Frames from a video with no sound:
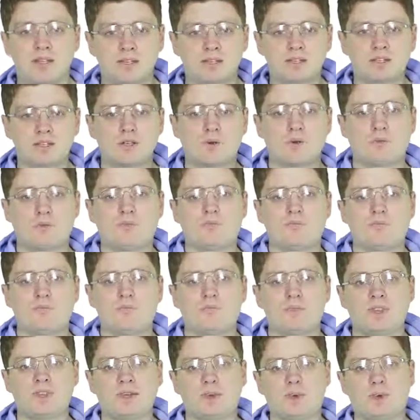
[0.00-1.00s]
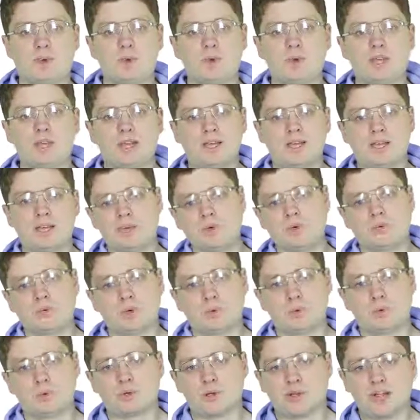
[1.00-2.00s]
So now we
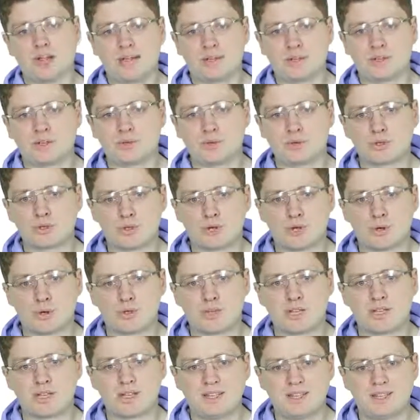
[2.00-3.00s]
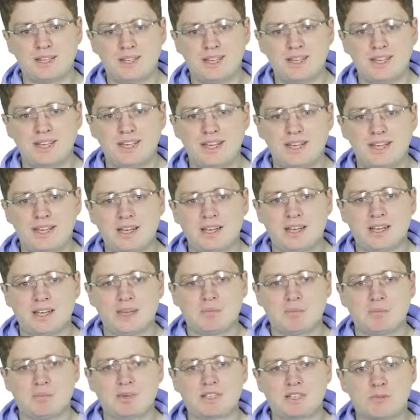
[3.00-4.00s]
would like to show that D
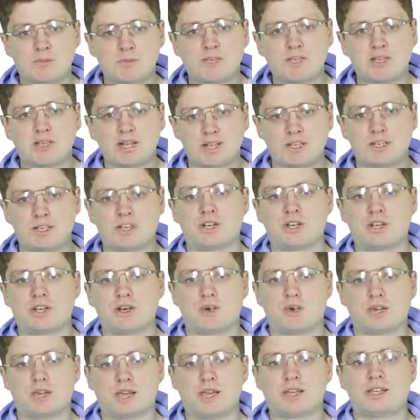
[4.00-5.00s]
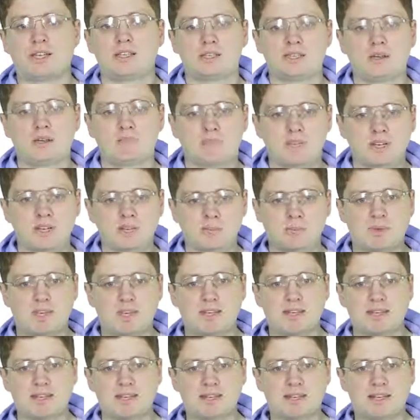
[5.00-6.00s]
must be large in our case, must
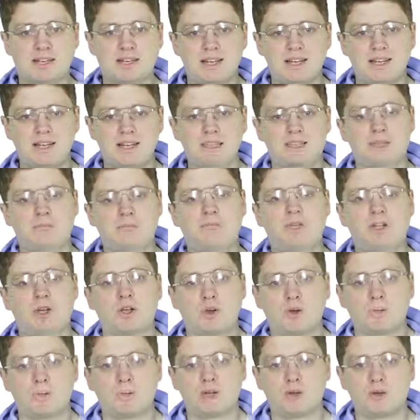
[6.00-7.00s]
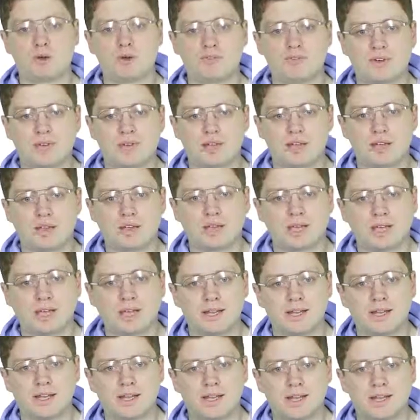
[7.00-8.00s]
be at least big omega of n log
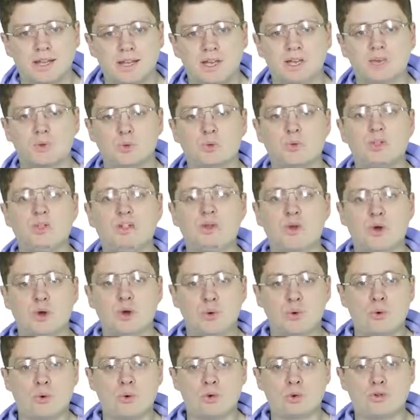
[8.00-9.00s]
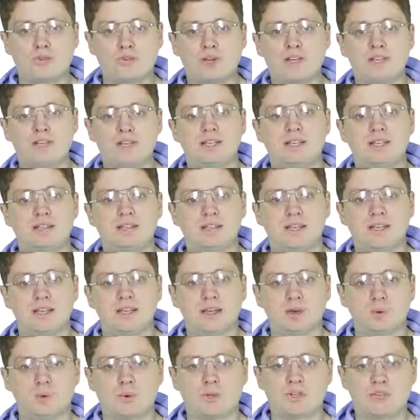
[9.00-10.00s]
n. And we know already
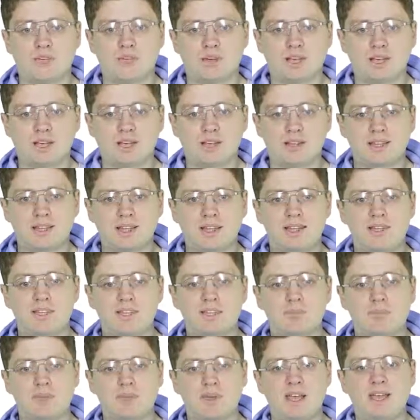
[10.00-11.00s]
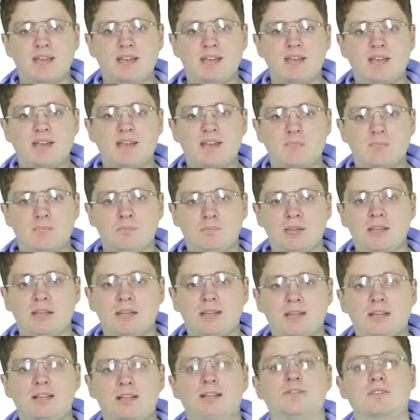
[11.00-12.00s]
that our tree contains many
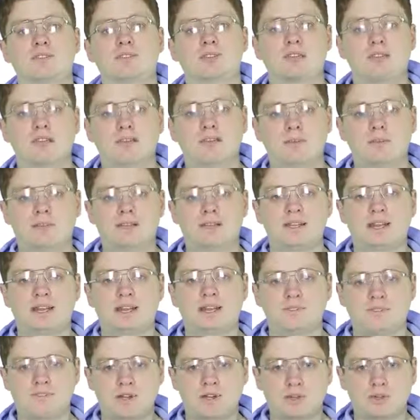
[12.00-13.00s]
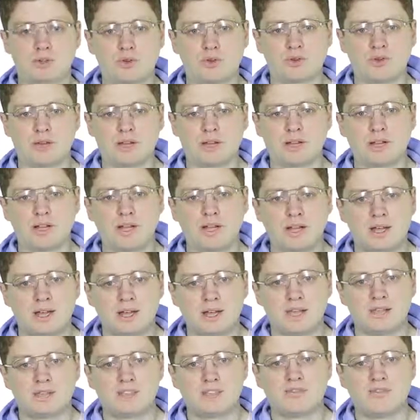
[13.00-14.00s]
leaves. I mean, n factorial
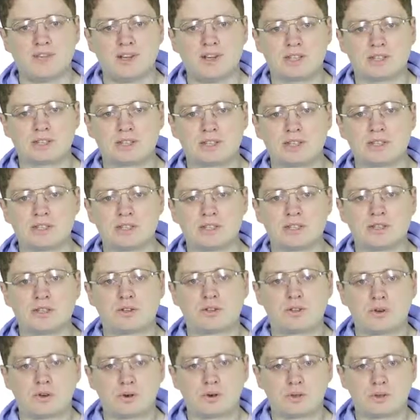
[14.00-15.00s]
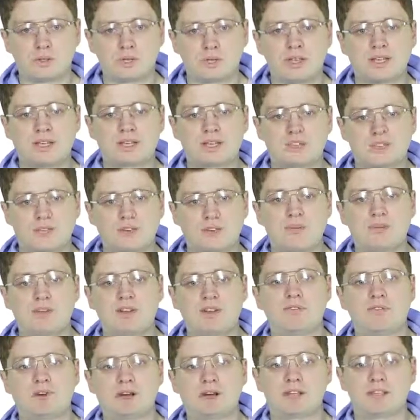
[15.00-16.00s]
is a function that grows
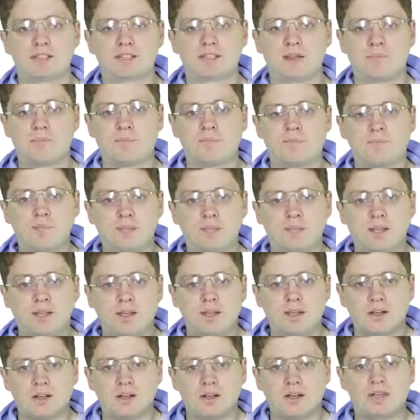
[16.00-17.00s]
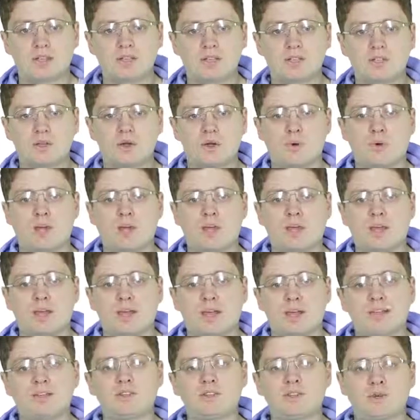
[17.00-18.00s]
extremely fast. Okay, so
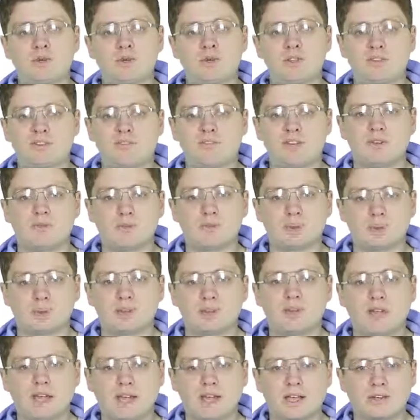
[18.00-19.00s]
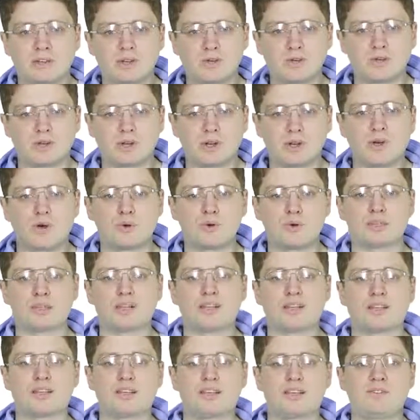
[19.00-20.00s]
intuitively we would like to show
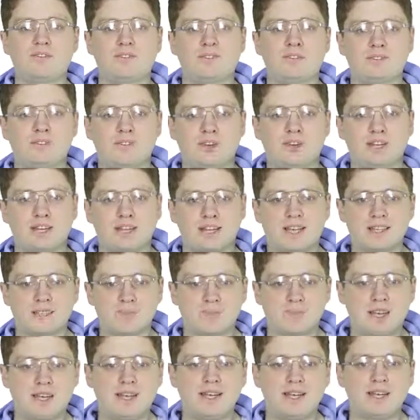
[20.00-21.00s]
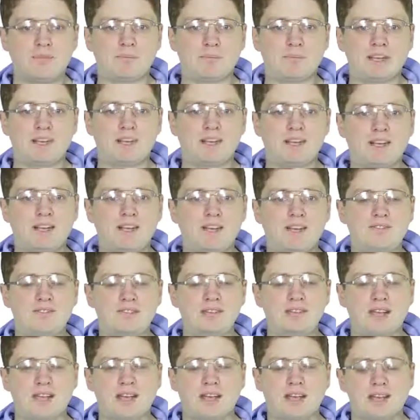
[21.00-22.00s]
that if a tree has many
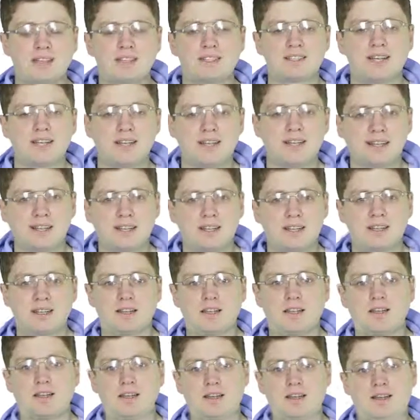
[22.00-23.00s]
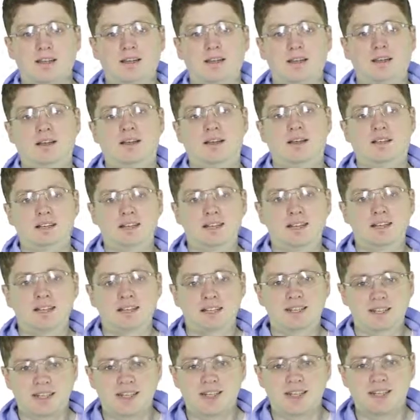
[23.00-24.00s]
leaves, then
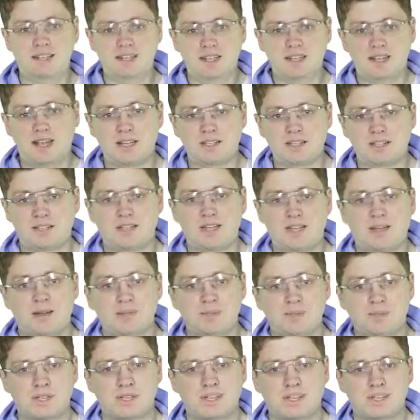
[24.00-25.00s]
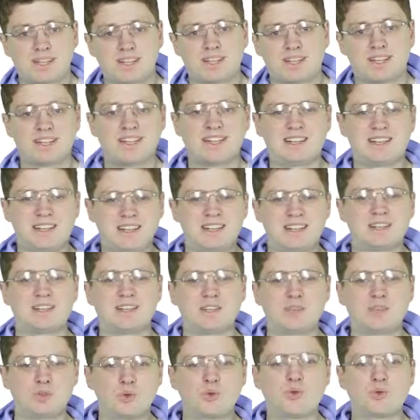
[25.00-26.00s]
it has a large depth. And at least
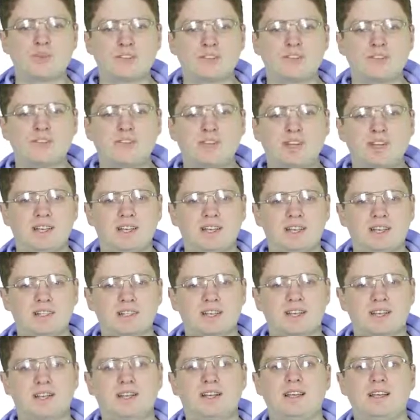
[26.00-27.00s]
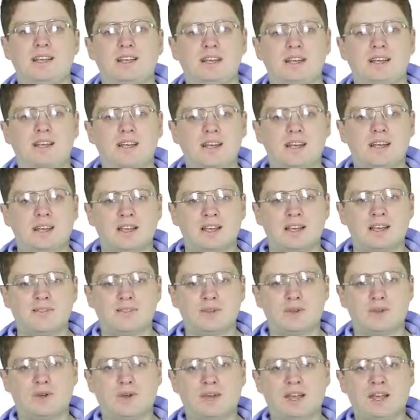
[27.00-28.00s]
intuitively it is clear.
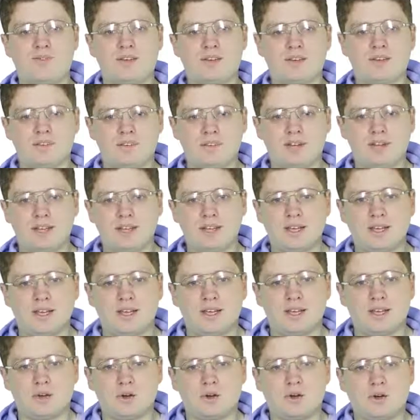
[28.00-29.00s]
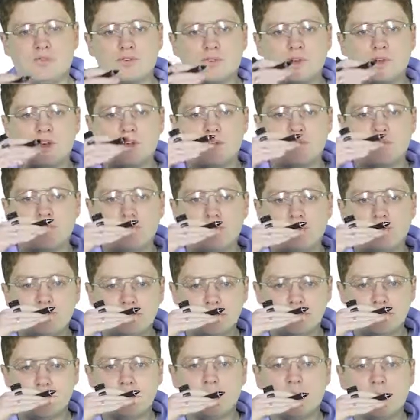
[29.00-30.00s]
If you have a tree of very
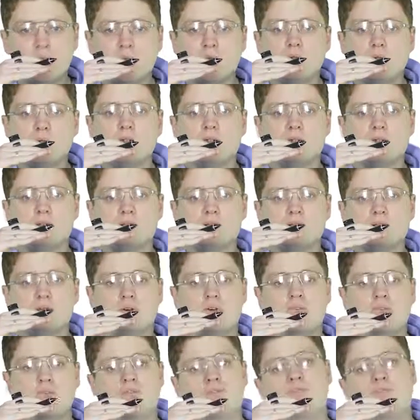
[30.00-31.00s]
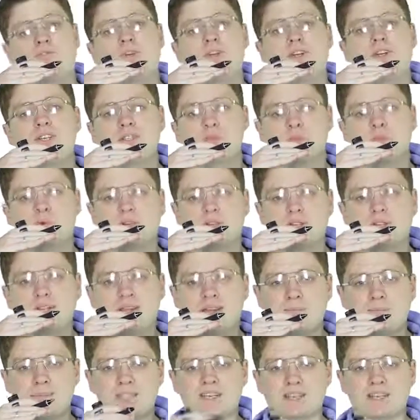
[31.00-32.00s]
small
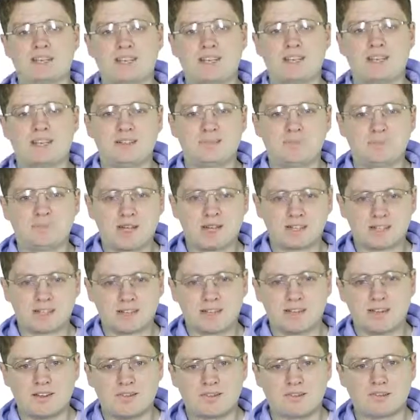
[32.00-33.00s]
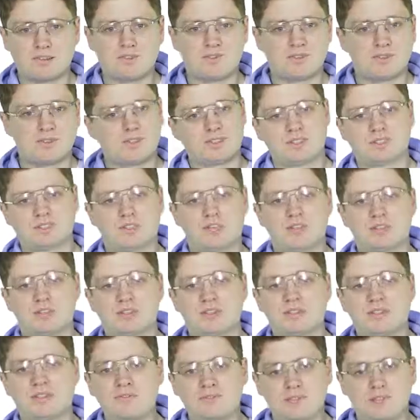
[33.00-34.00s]
depth, then it must have
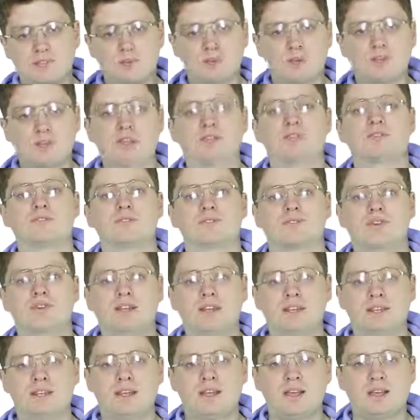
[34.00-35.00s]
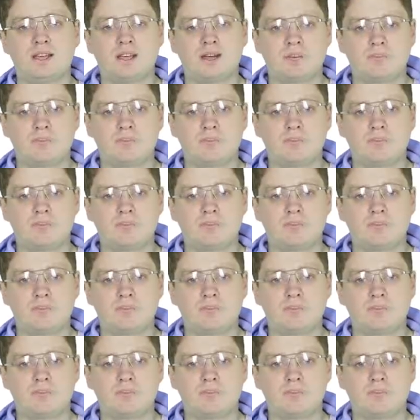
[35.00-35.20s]
just a few leaves, right?